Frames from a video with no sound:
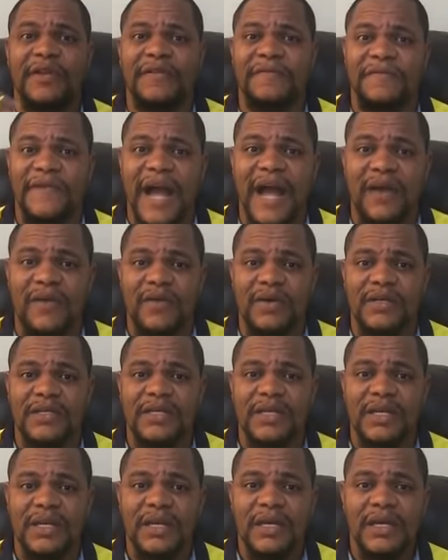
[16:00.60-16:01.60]
the
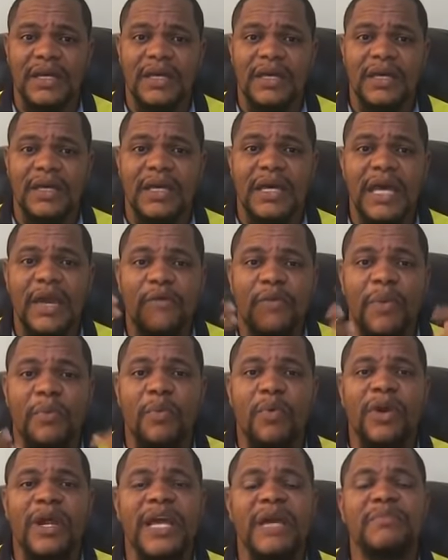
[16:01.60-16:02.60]
virus. He
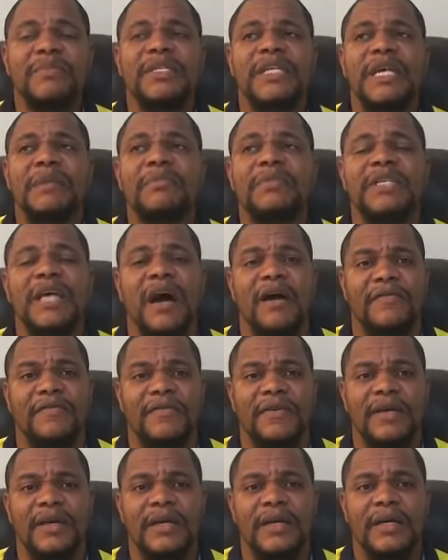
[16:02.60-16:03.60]
reported
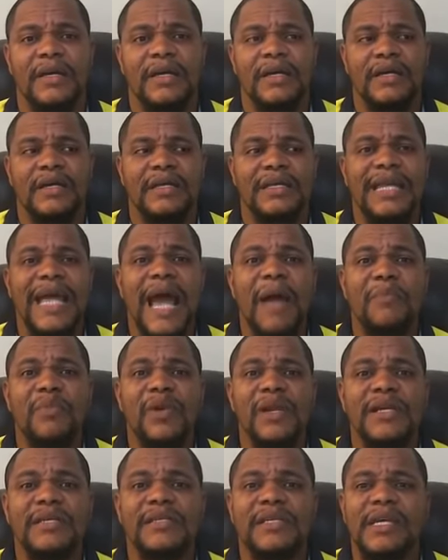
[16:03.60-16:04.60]
himself. The
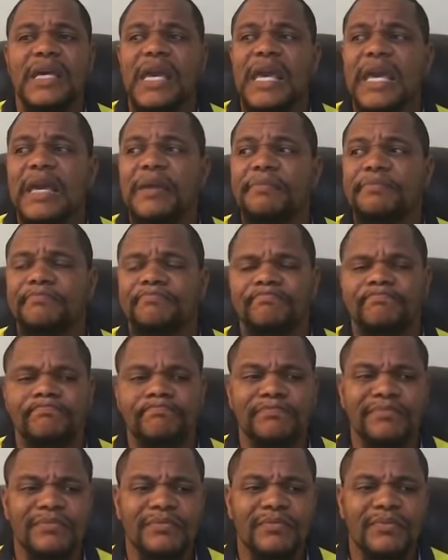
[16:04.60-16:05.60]
ambulance came,
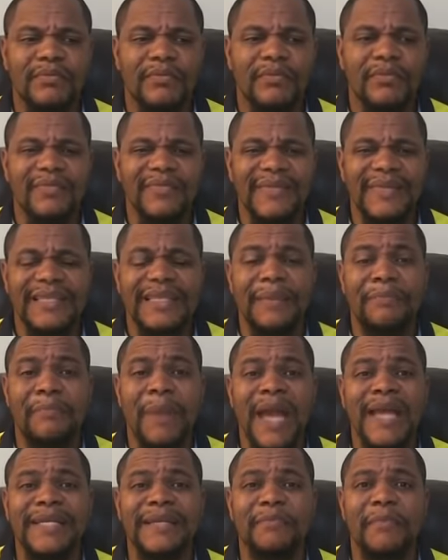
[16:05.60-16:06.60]
they
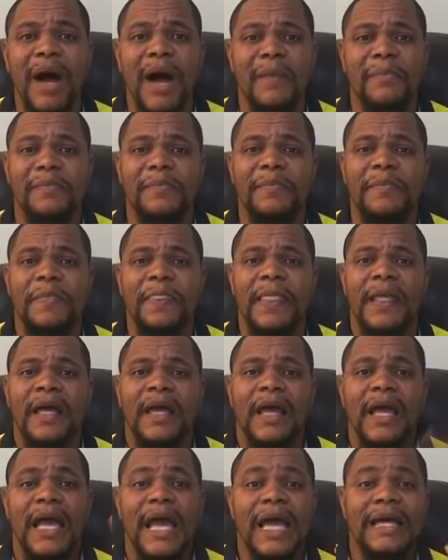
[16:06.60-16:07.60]
picked him up,
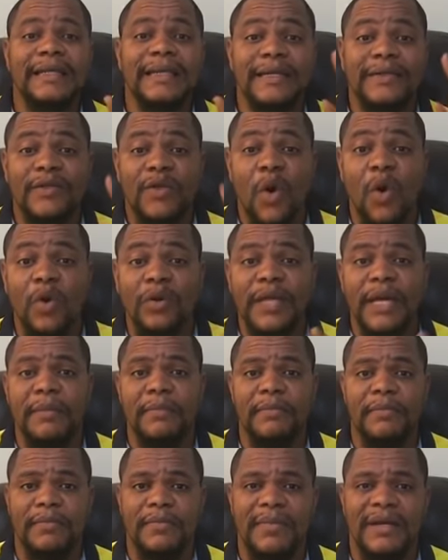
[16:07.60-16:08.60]
and they told
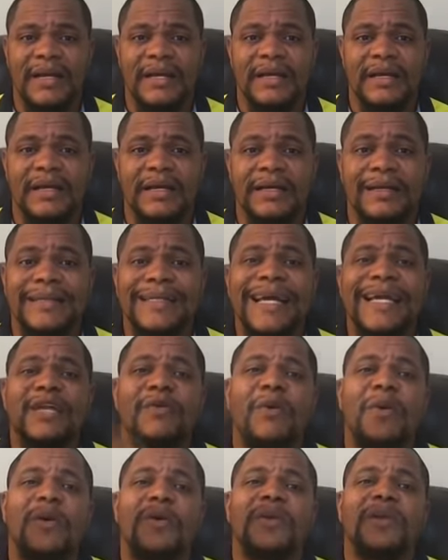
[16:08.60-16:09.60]
him that
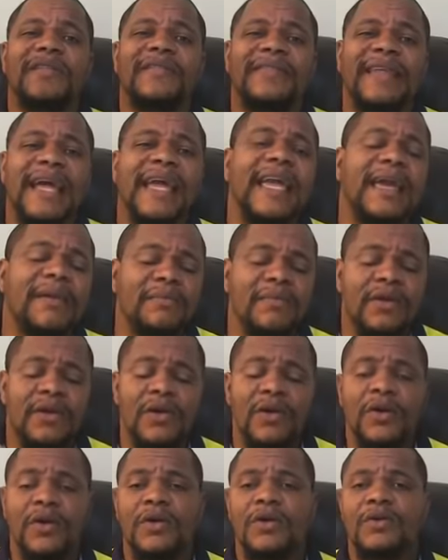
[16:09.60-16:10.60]
they were going to take him
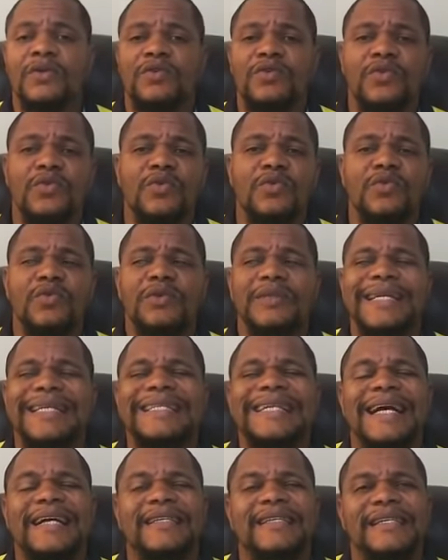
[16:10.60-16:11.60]
to the
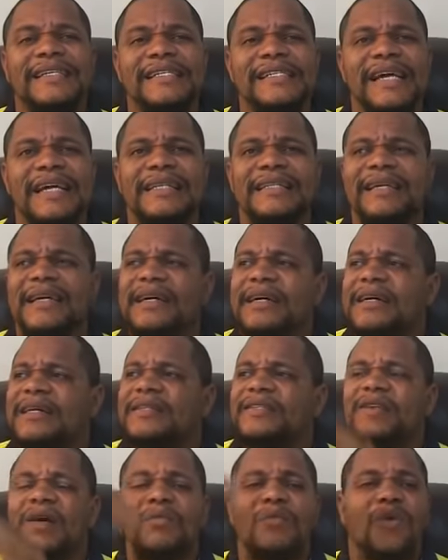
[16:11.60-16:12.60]
testing center
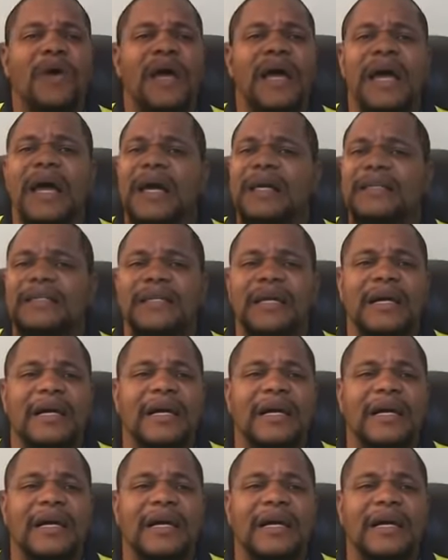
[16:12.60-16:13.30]
somewhere at